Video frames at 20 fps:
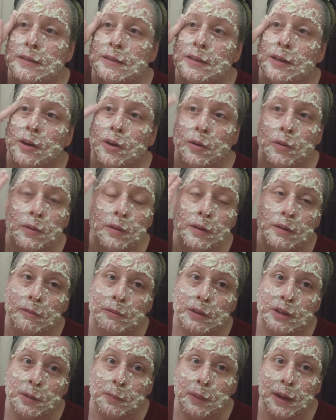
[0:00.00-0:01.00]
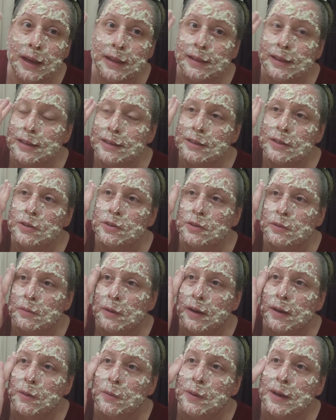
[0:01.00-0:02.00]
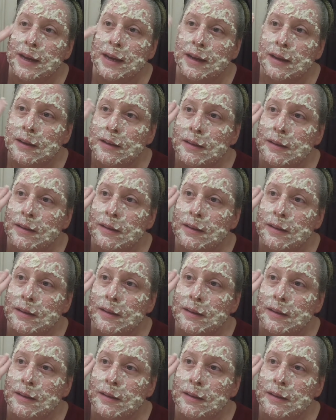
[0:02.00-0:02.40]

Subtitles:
So when you make this, use it right away.